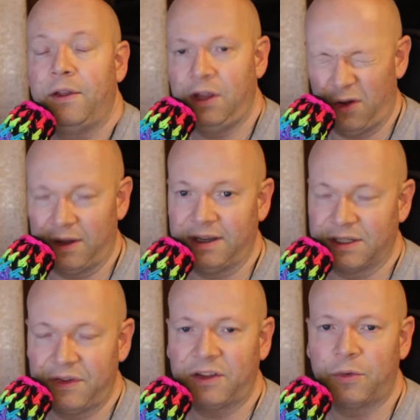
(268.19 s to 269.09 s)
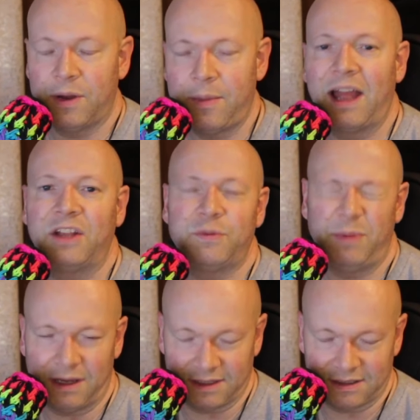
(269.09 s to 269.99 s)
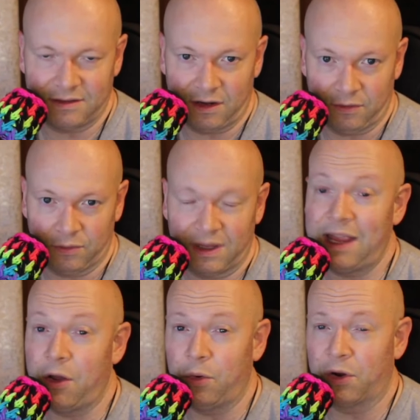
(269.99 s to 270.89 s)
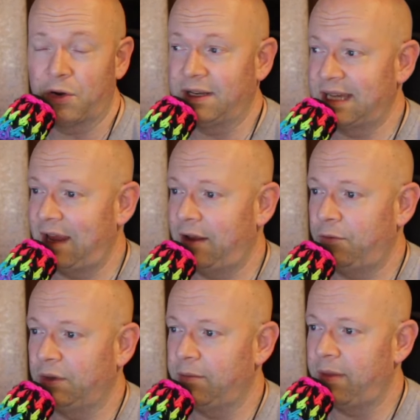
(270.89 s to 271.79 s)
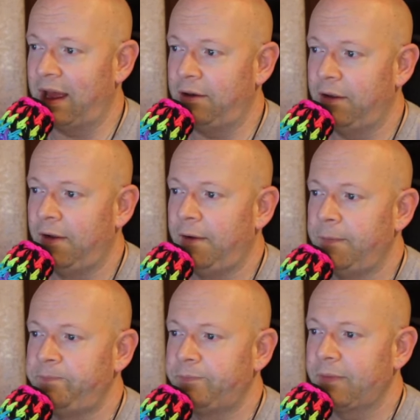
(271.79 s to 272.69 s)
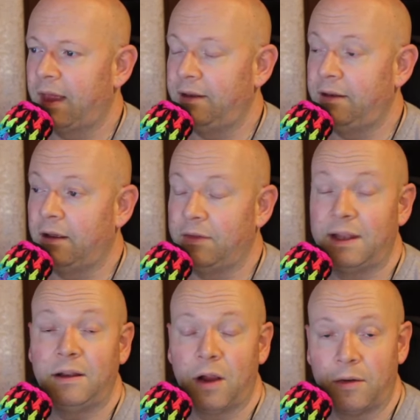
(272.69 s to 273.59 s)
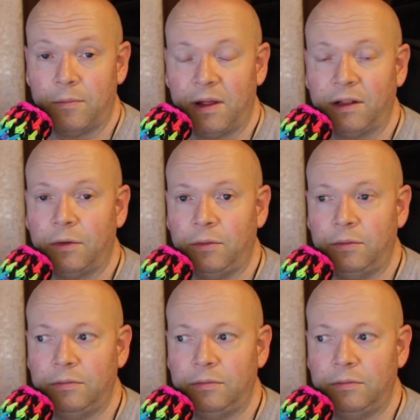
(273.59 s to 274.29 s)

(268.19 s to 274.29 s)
you know, on his victory match because, you know, KO hurt his hand really bad. And then Carmelo